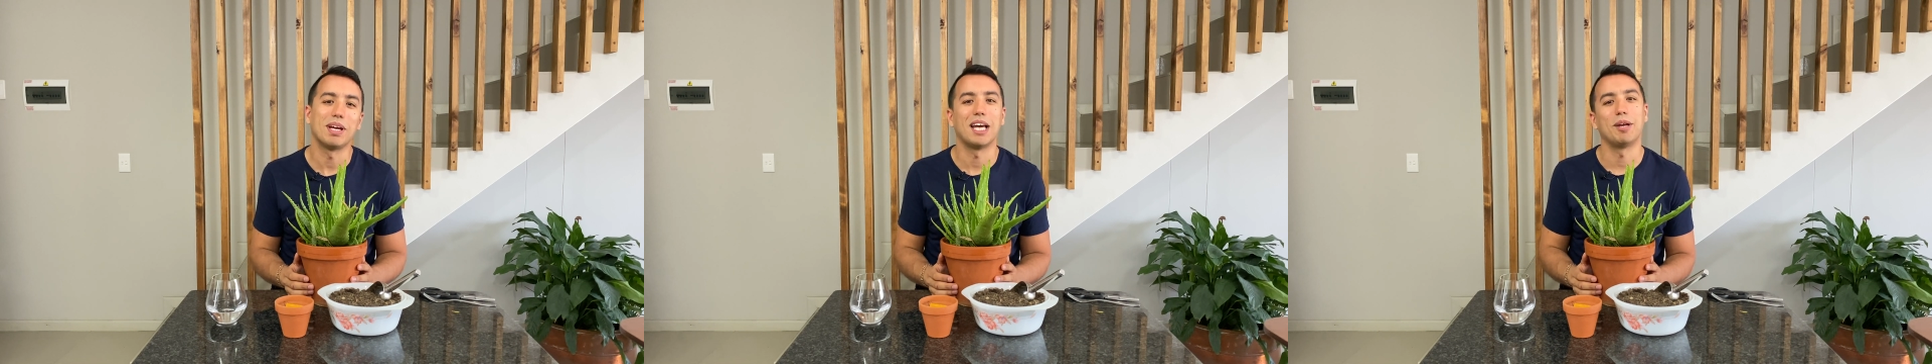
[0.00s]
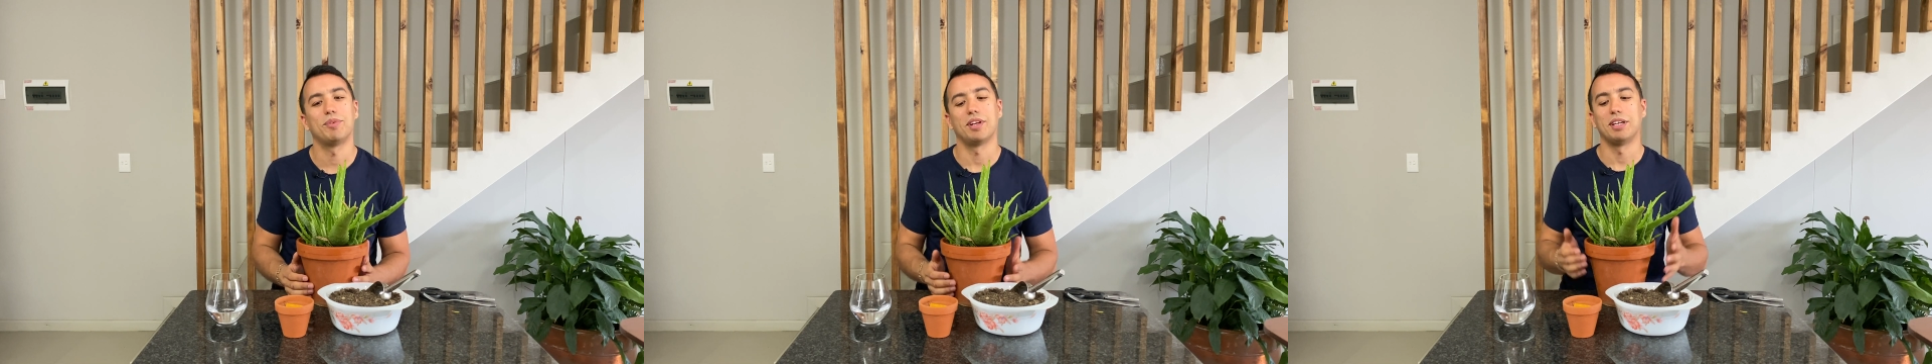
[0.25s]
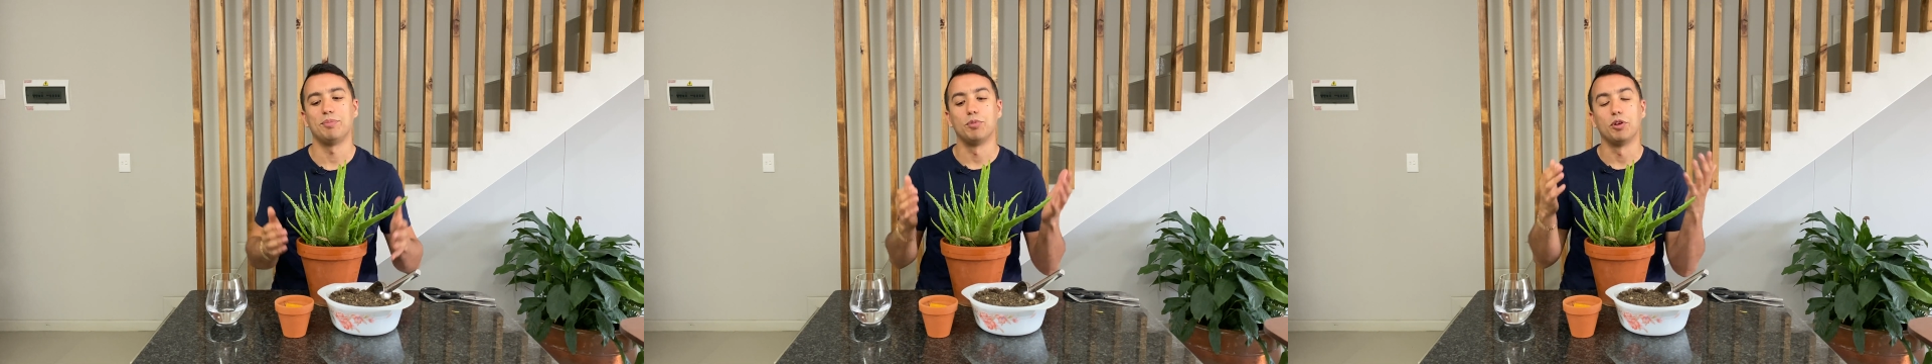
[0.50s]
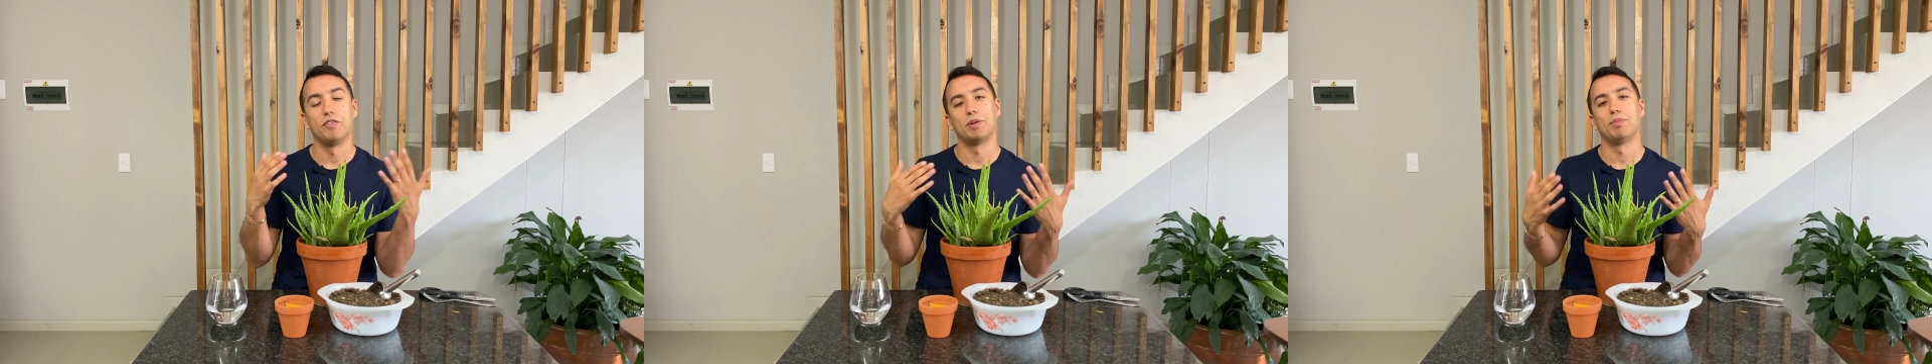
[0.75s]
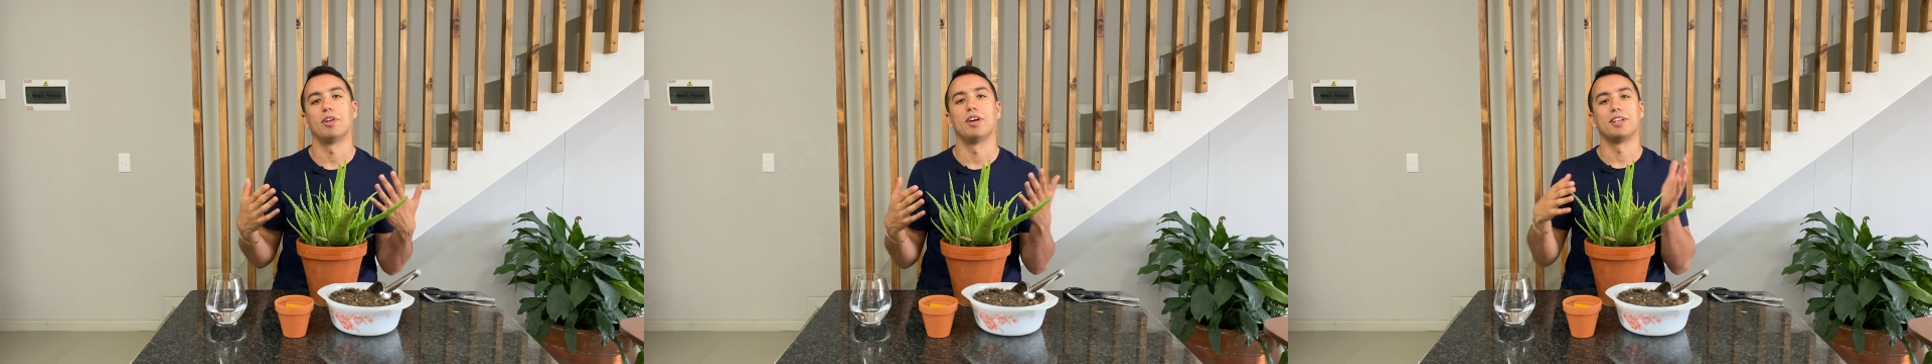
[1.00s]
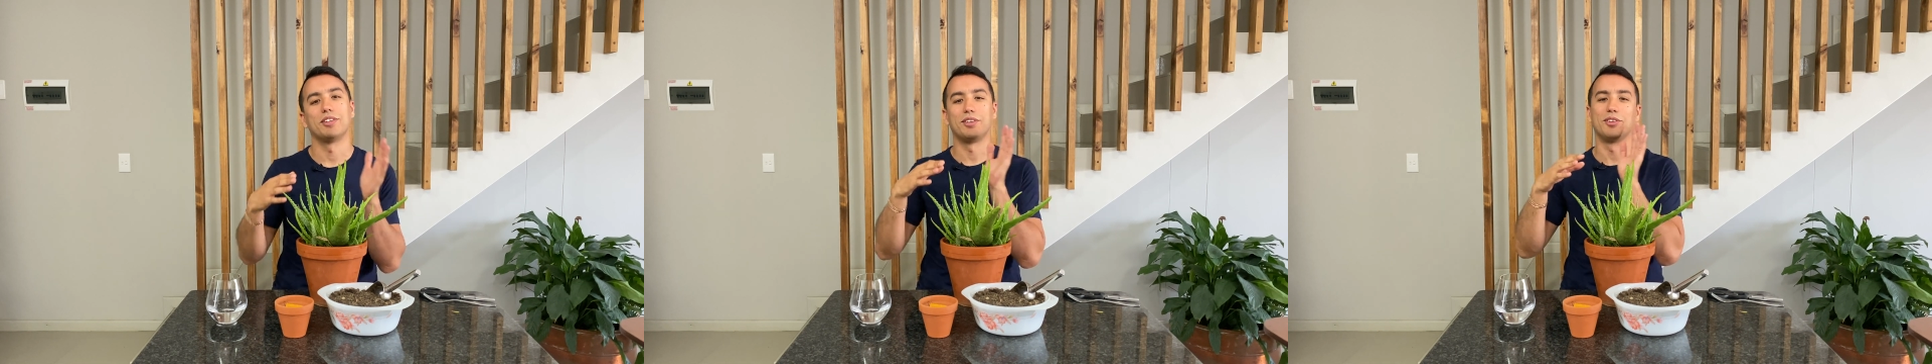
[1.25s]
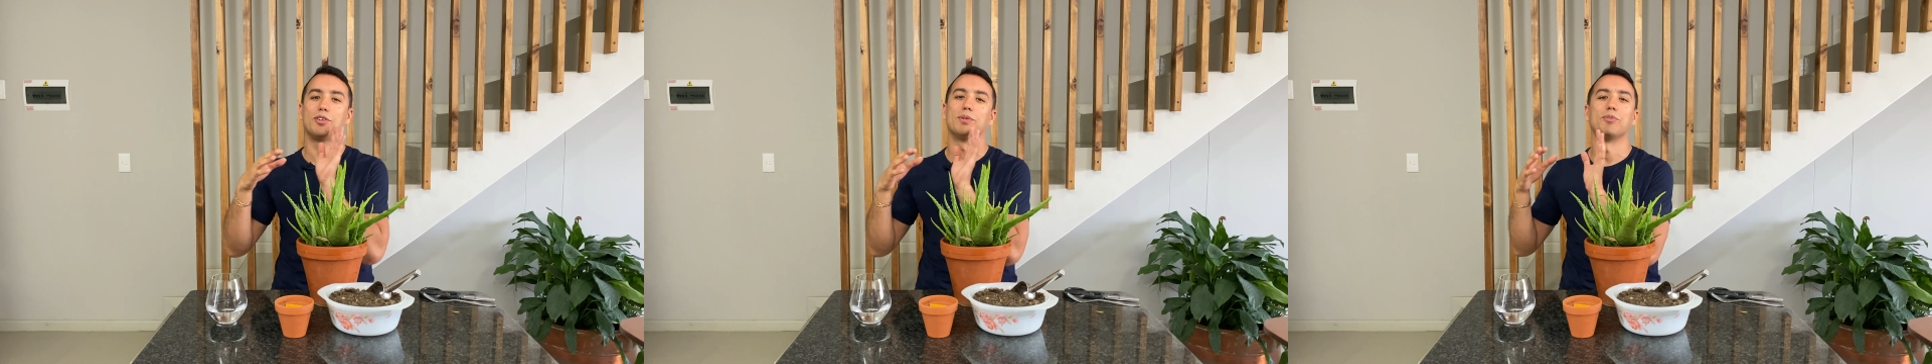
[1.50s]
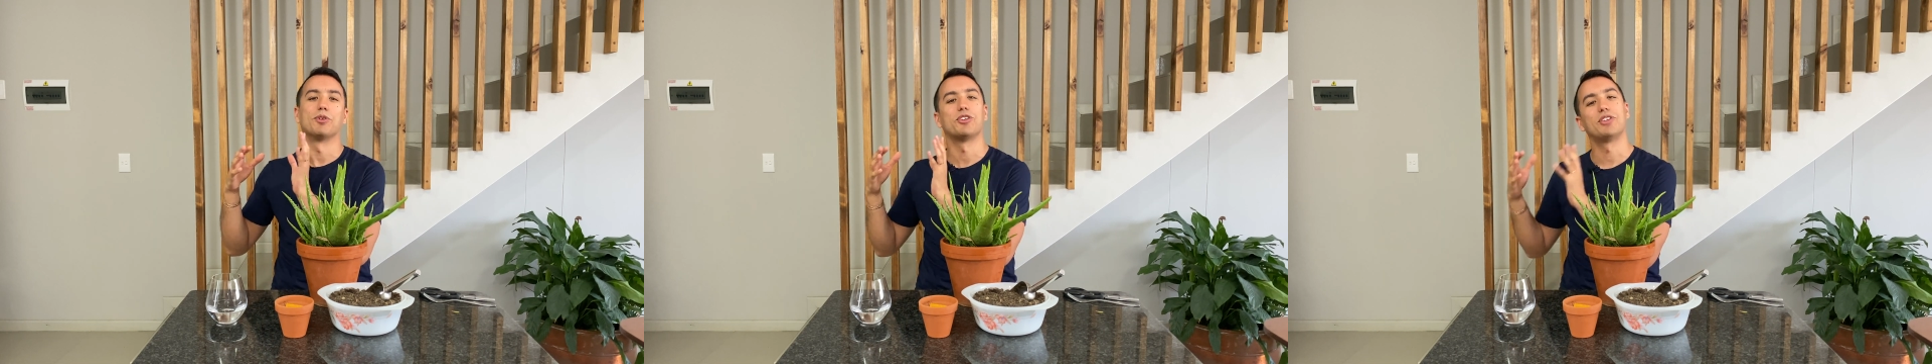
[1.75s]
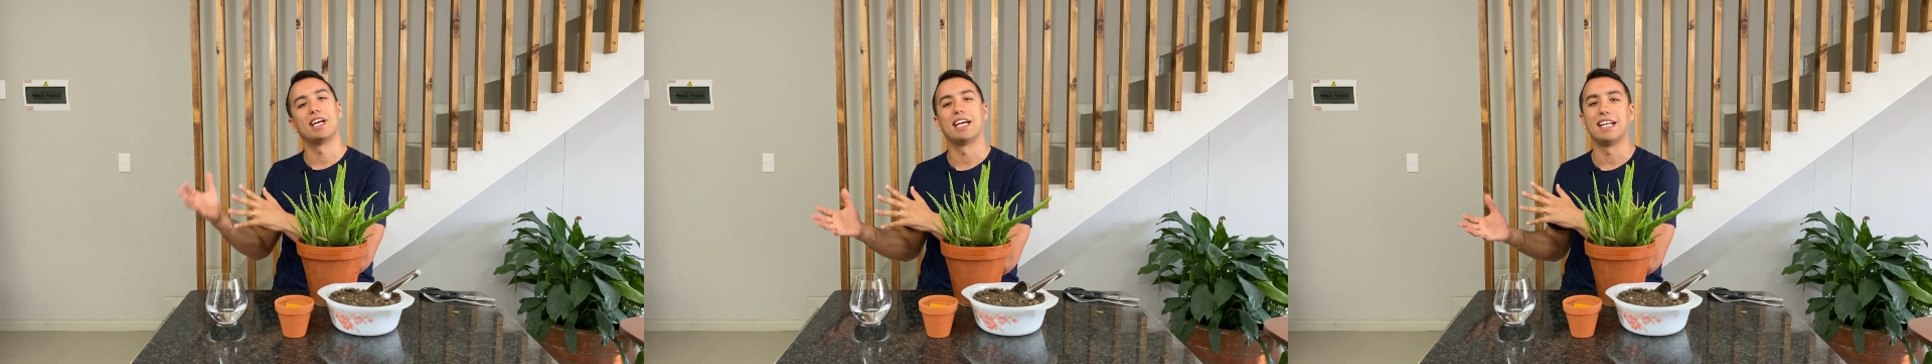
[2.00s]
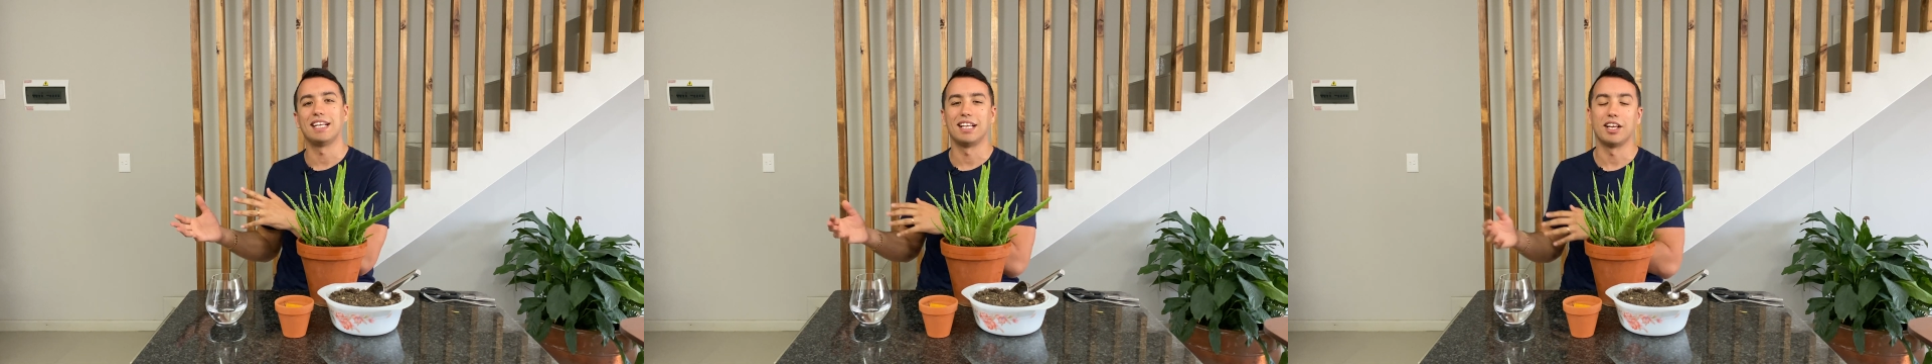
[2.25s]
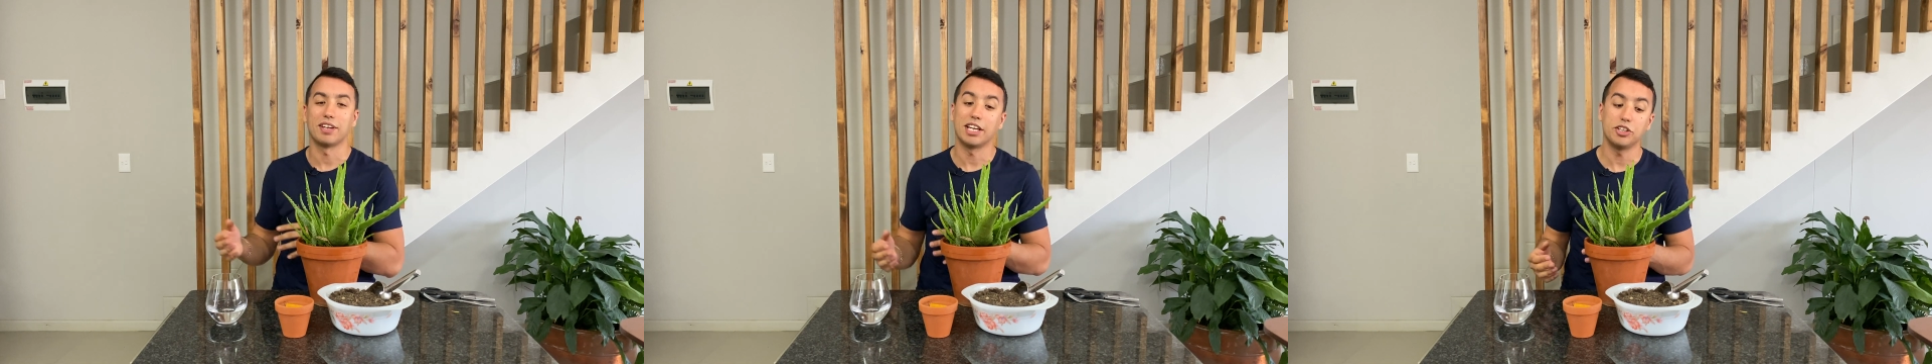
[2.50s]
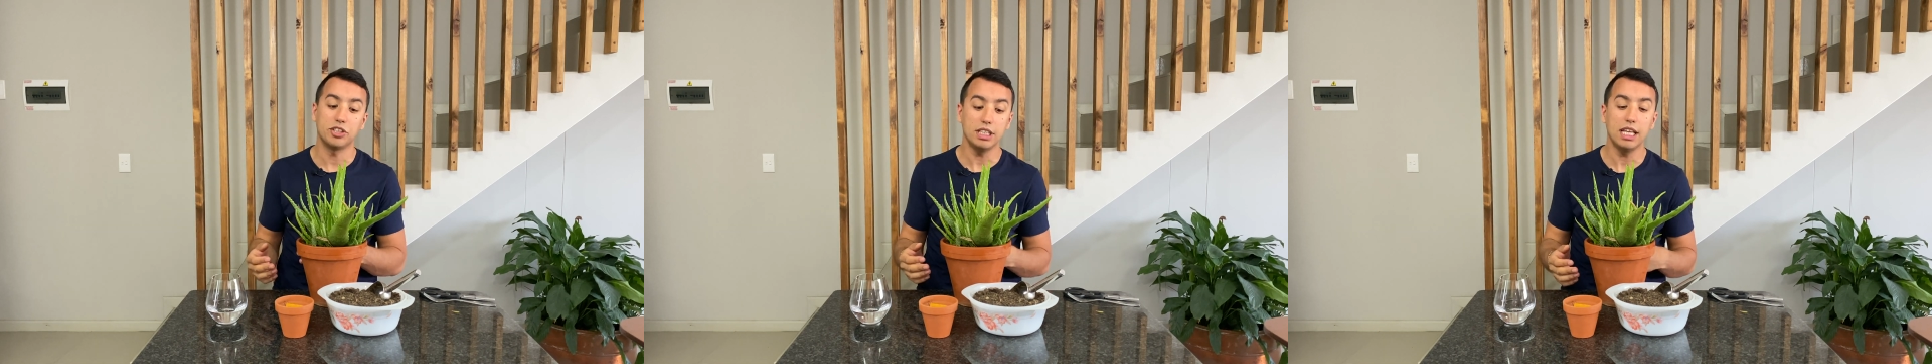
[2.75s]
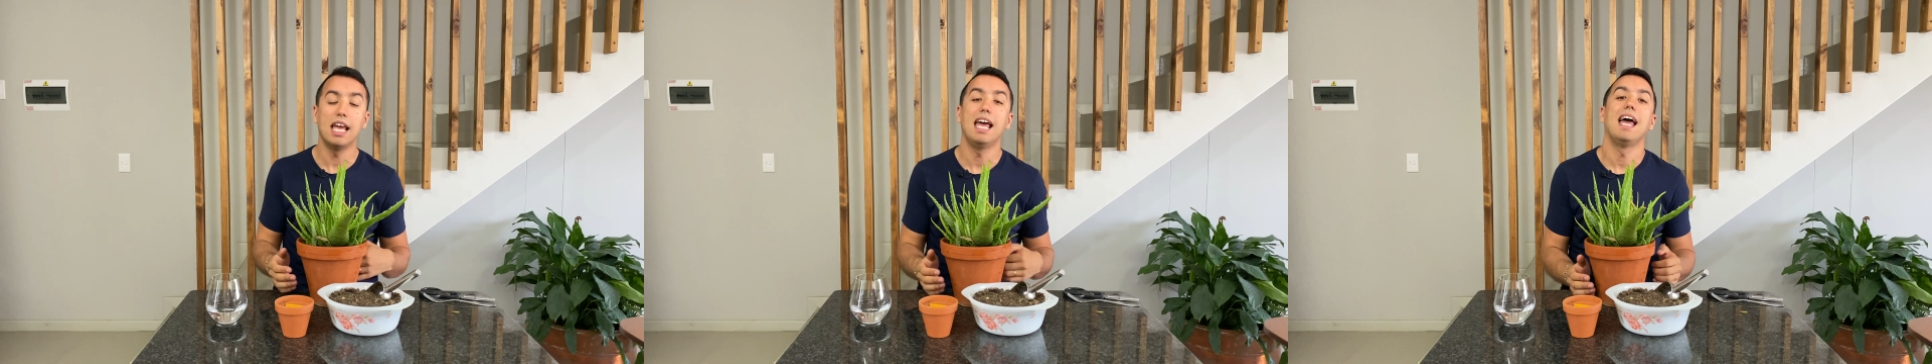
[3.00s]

perhaps only move your plant into a more shady location